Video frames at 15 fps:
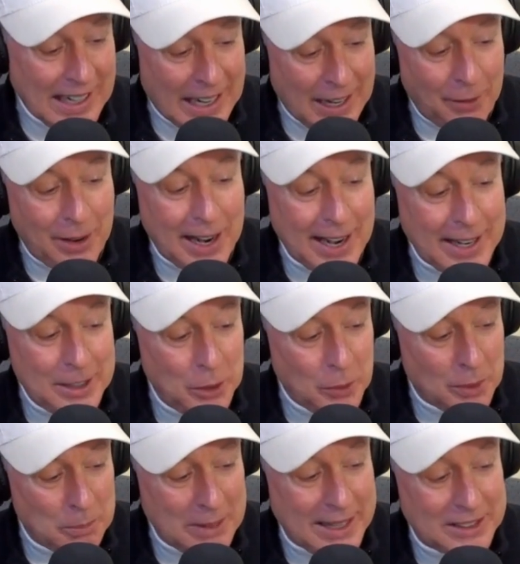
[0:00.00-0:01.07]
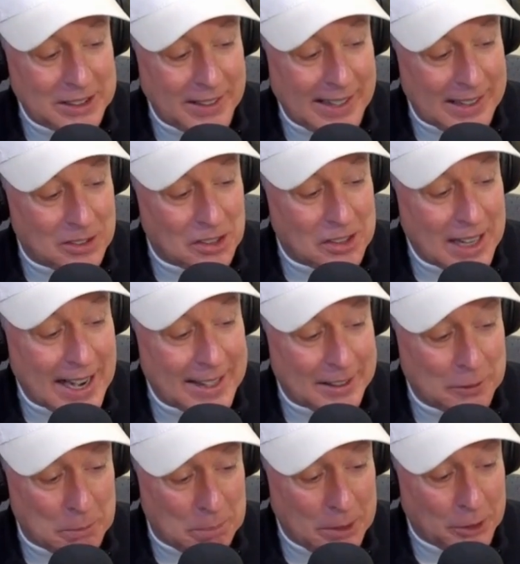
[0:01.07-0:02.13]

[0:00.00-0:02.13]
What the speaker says: How high do you imagine that stack of